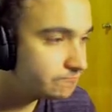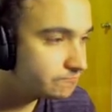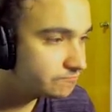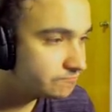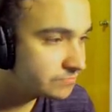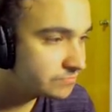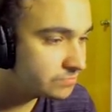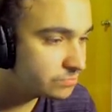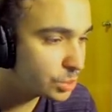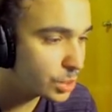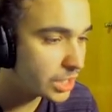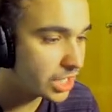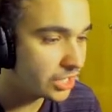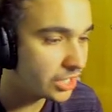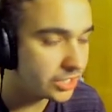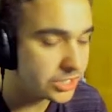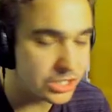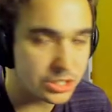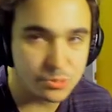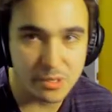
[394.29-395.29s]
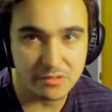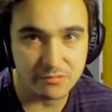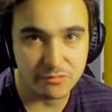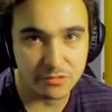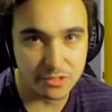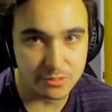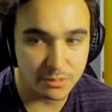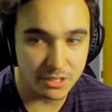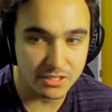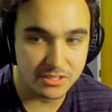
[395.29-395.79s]
I'm pretty good, just waiting for
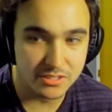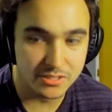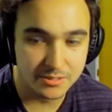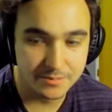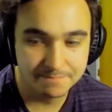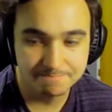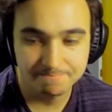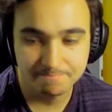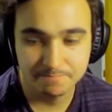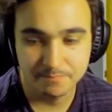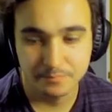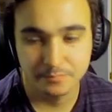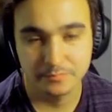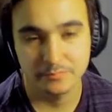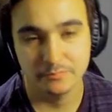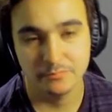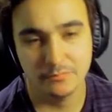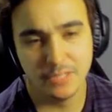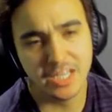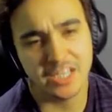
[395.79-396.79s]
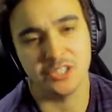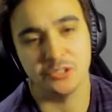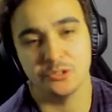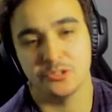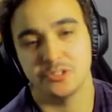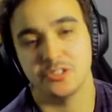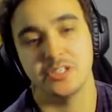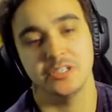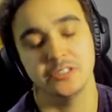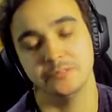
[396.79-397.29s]
the bus. Not a huge
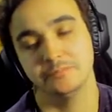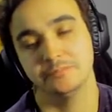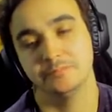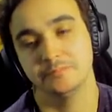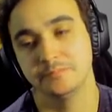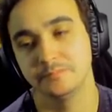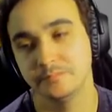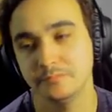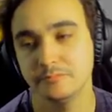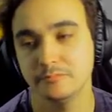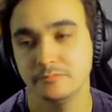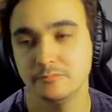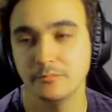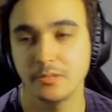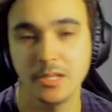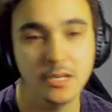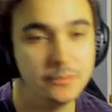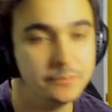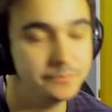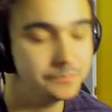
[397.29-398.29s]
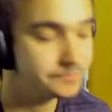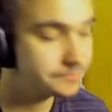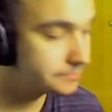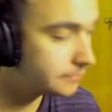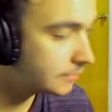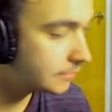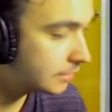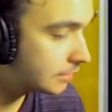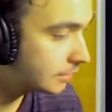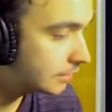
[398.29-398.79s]
deal. You know,
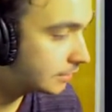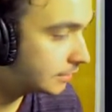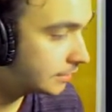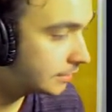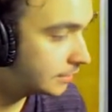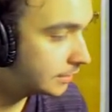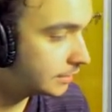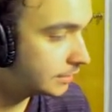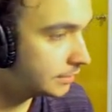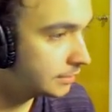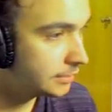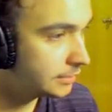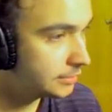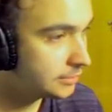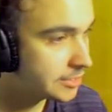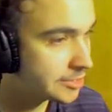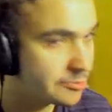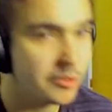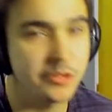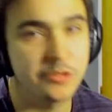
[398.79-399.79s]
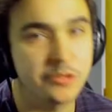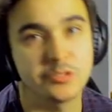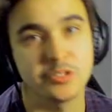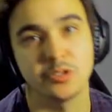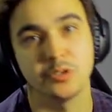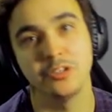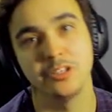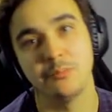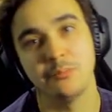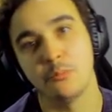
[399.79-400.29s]
it's one of those
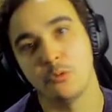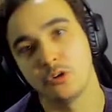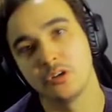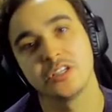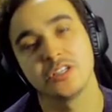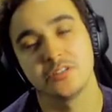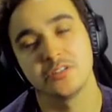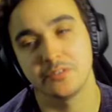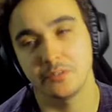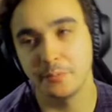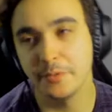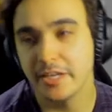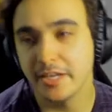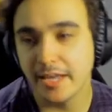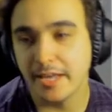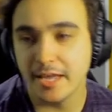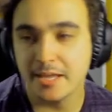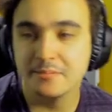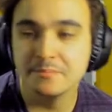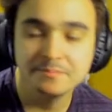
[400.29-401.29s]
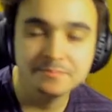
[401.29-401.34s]
early mornings for me again.